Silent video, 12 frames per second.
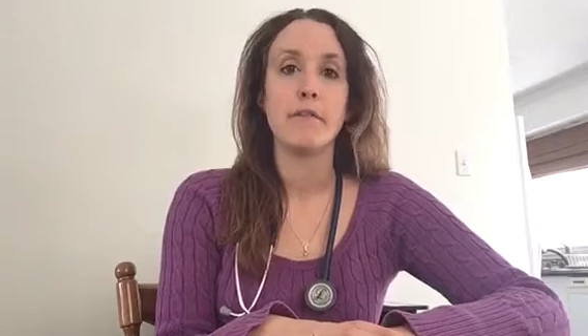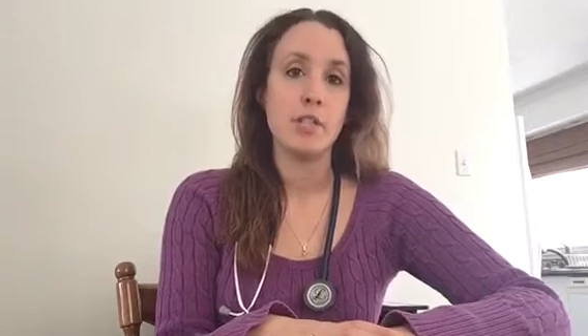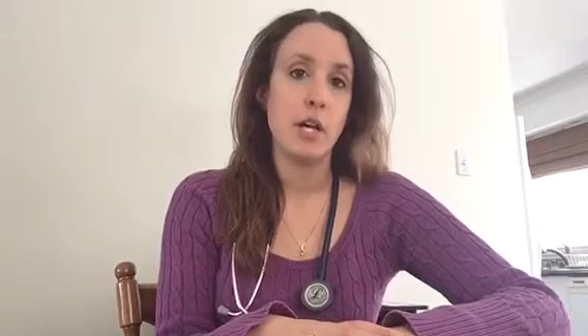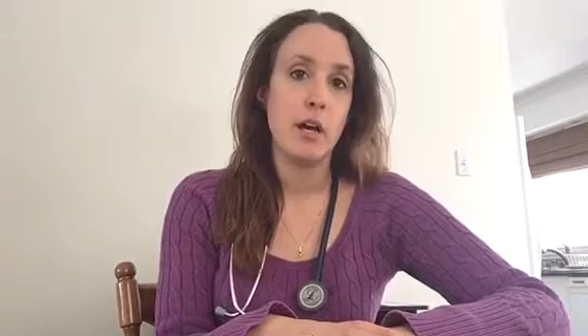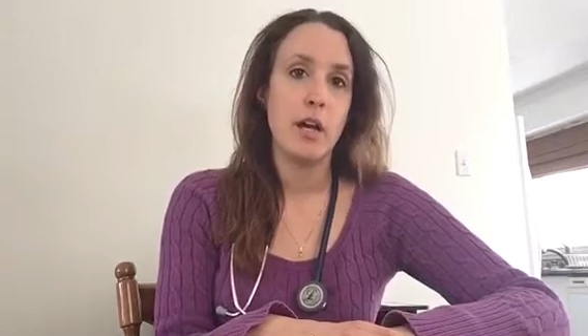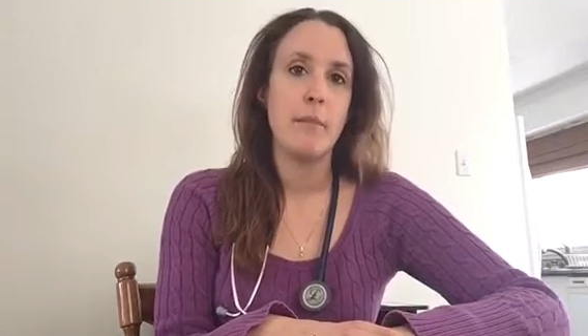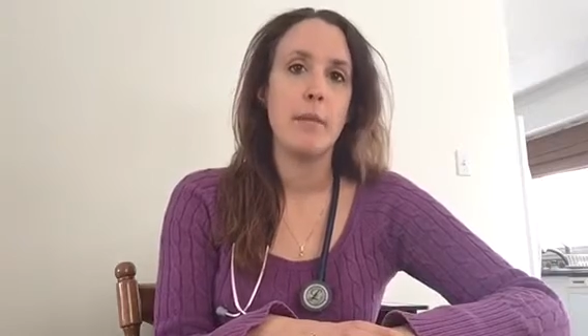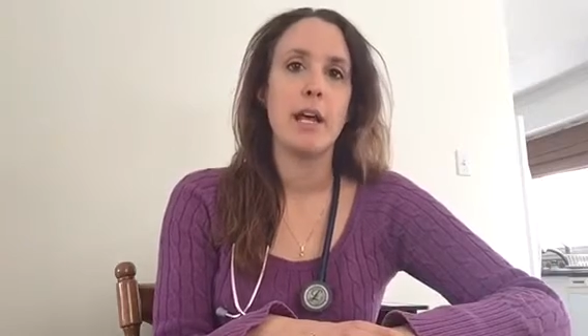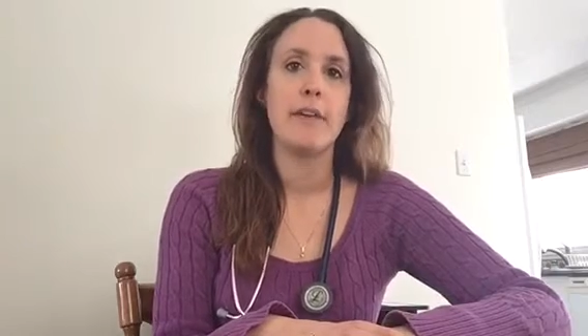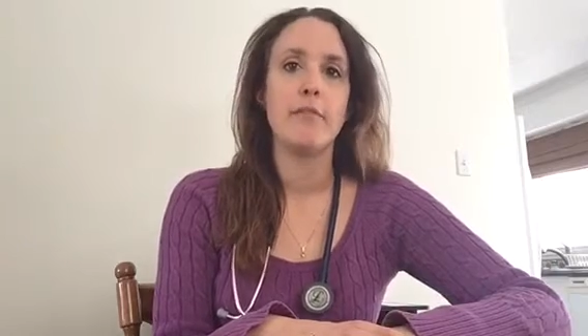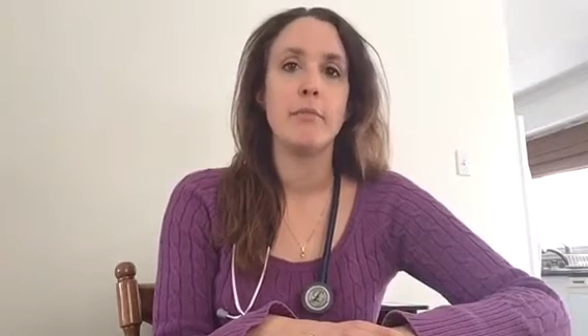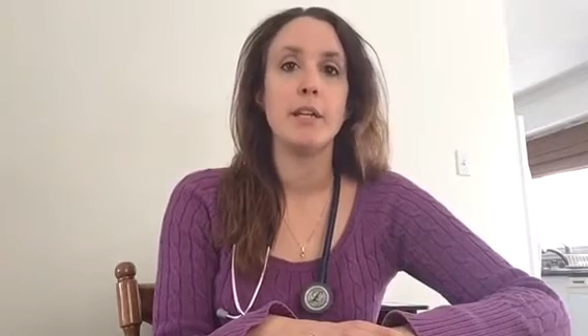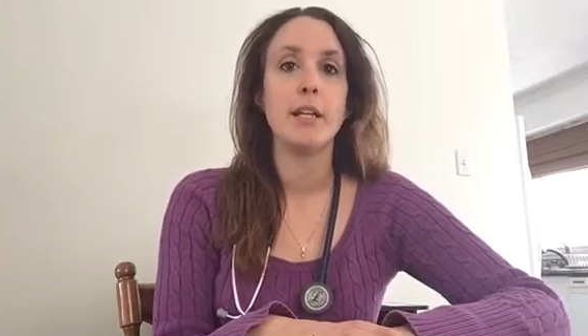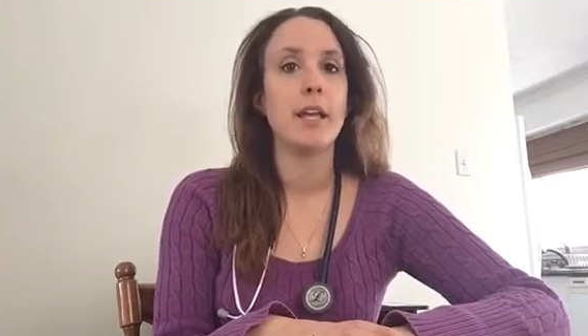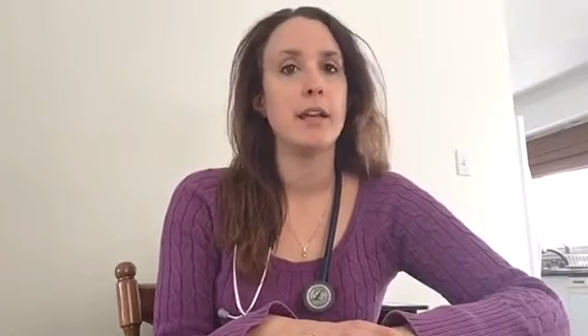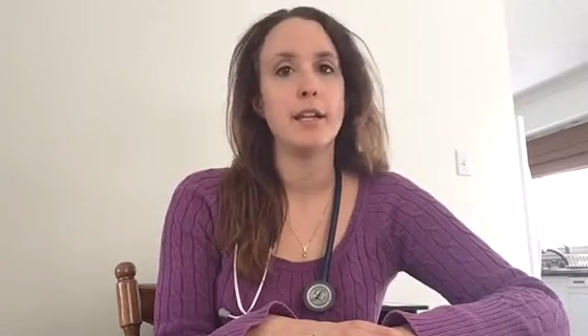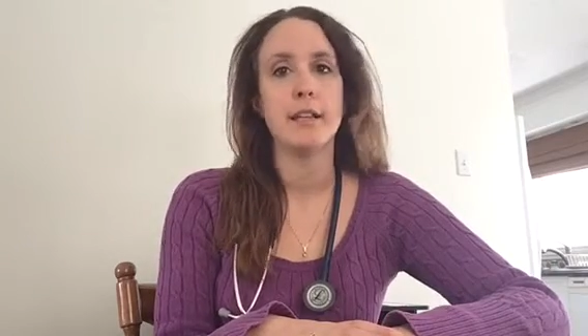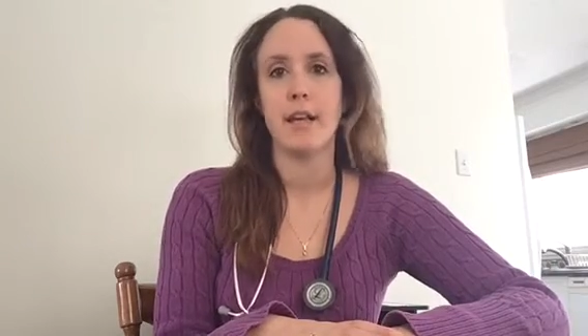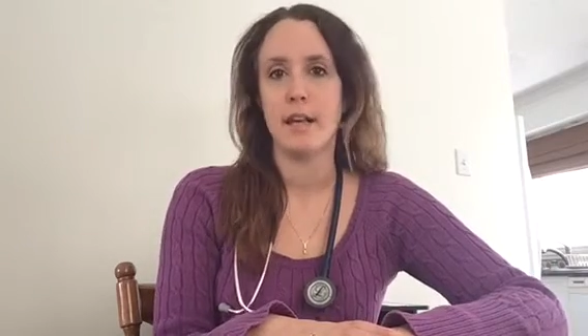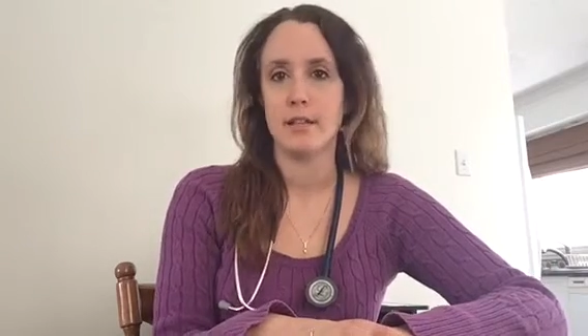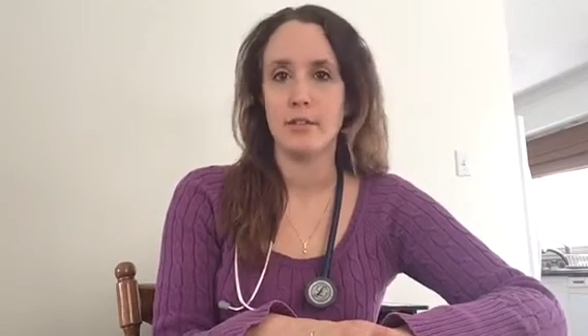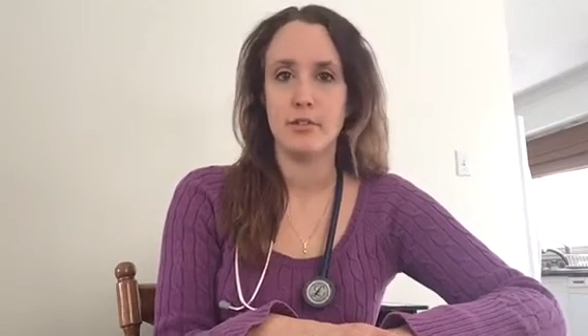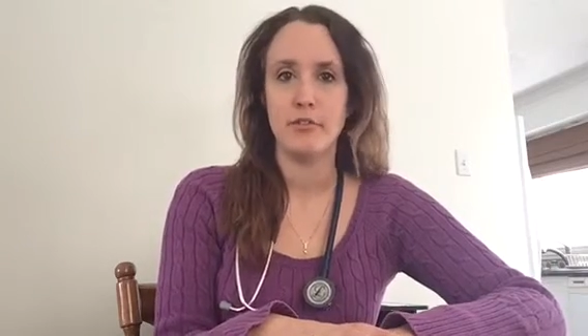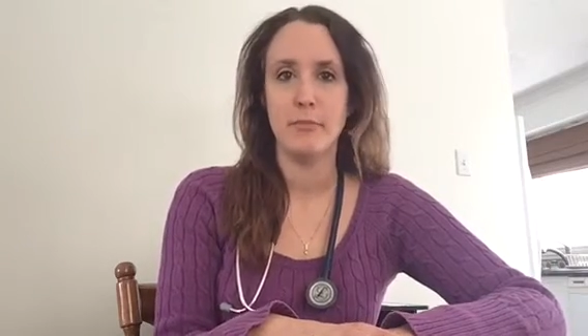time and haven't been getting the
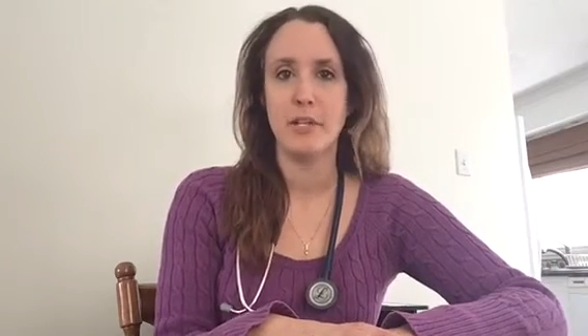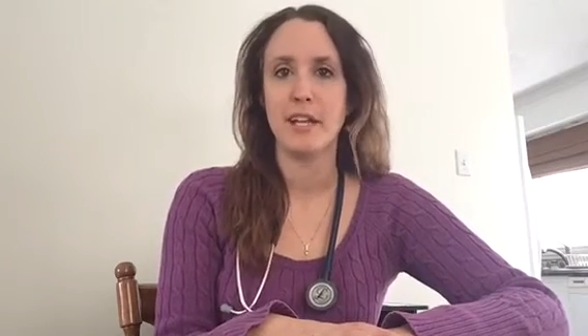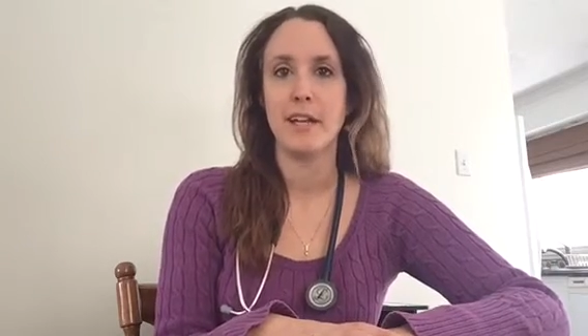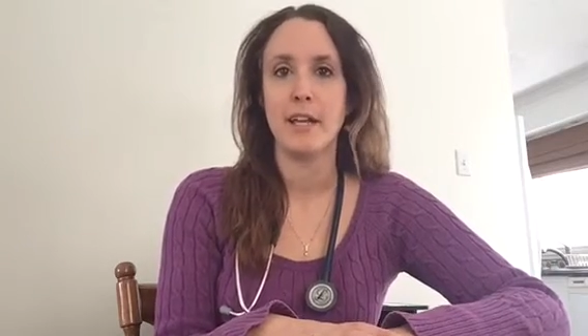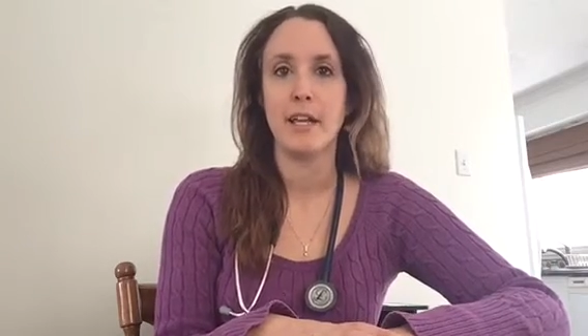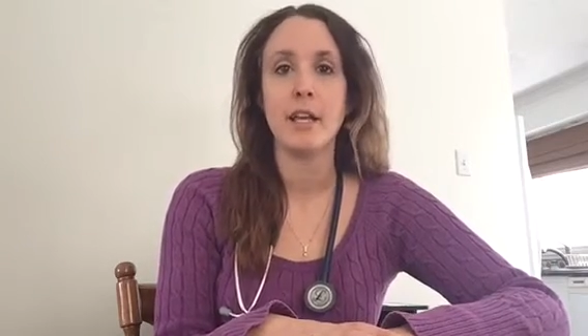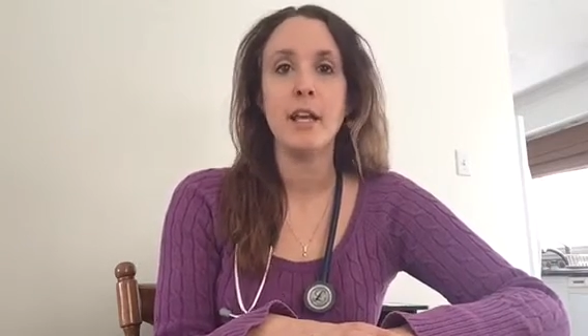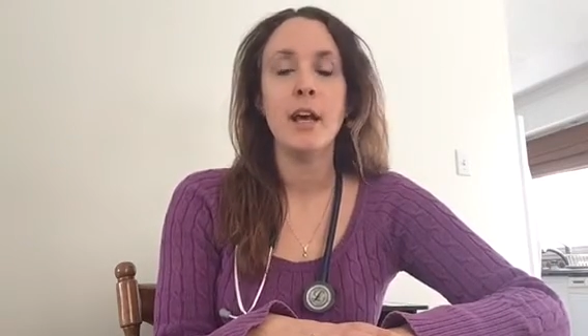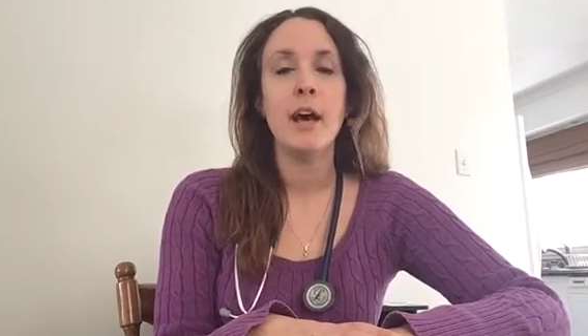answers you've been getting,